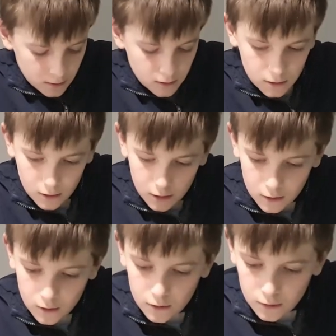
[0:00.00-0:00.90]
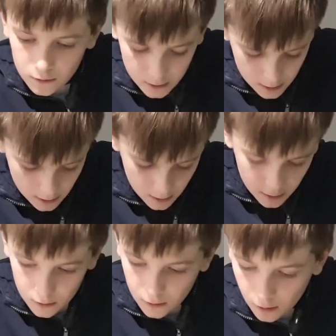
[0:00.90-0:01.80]
So yeah,
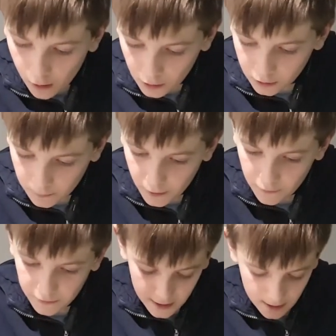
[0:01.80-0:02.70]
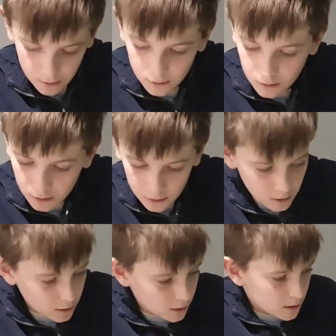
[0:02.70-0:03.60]
I've done a perfect count.
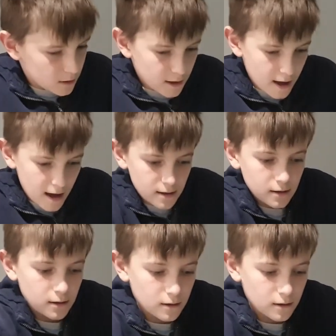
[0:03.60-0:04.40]
Then